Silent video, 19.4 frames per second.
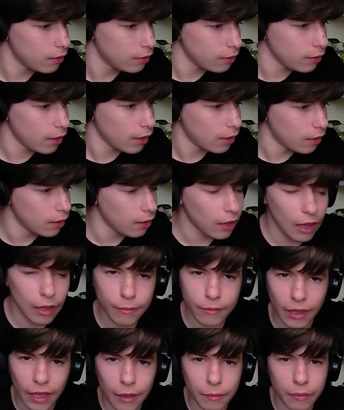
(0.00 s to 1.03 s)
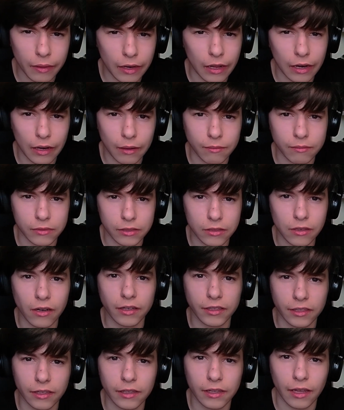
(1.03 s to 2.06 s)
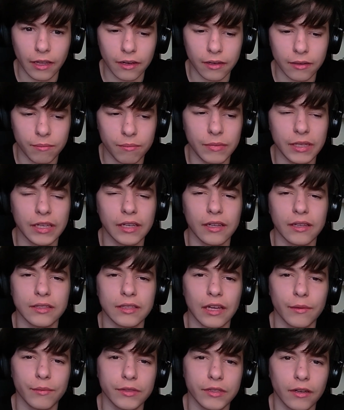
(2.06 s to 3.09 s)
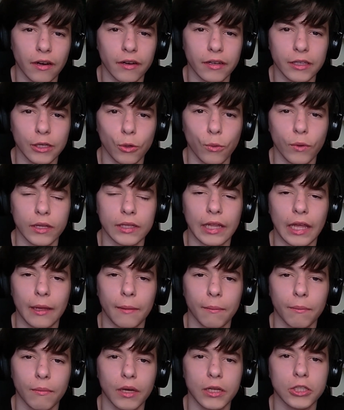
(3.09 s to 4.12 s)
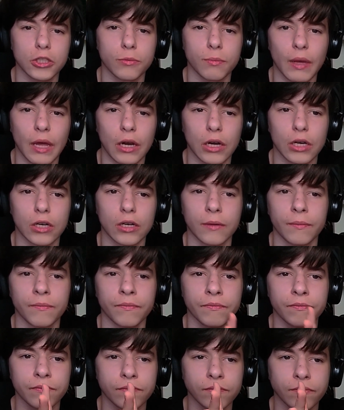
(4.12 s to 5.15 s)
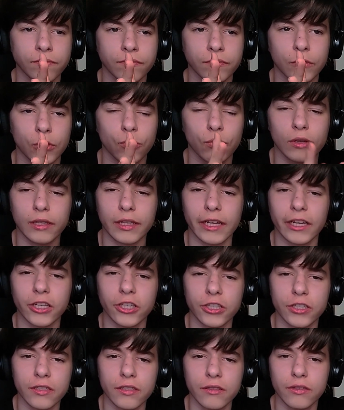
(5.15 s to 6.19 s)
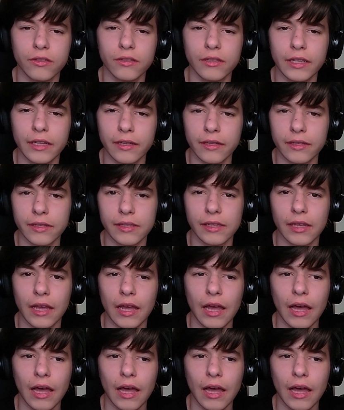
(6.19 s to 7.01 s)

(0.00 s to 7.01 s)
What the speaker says: yeah, I'm happy that I'm starting again because I'm starting with a much better relation to this.